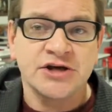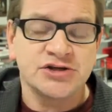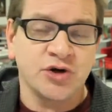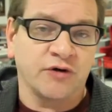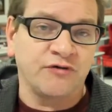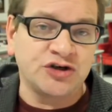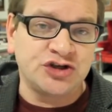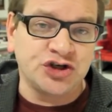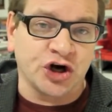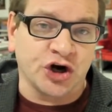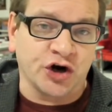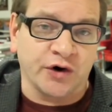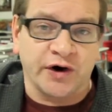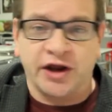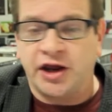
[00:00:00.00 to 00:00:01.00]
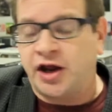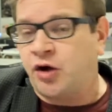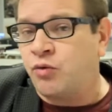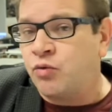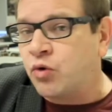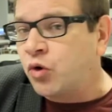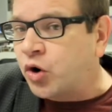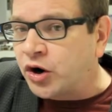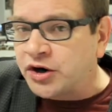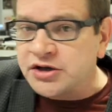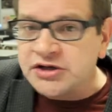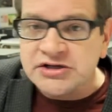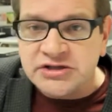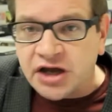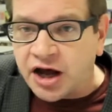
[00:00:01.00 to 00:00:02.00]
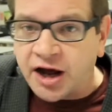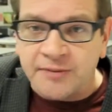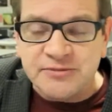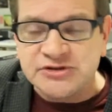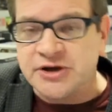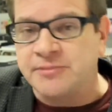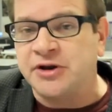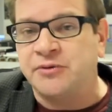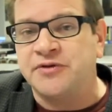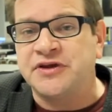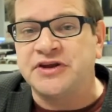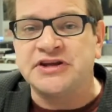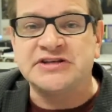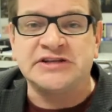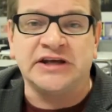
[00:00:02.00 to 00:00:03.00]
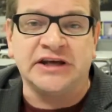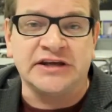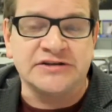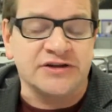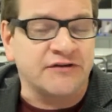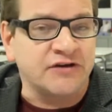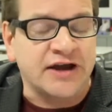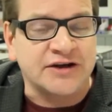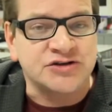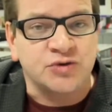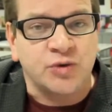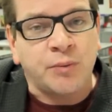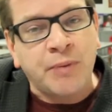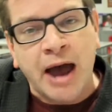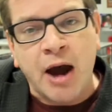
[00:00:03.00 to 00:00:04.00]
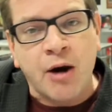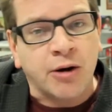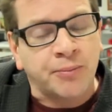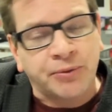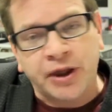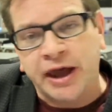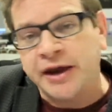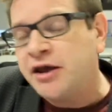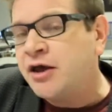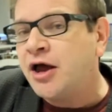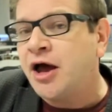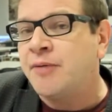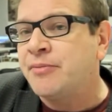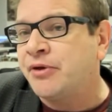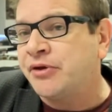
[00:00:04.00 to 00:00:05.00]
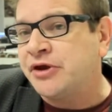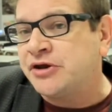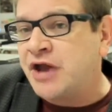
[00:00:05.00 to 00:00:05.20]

So if a jury awards somebody with a disease living next to a power plant $1 million,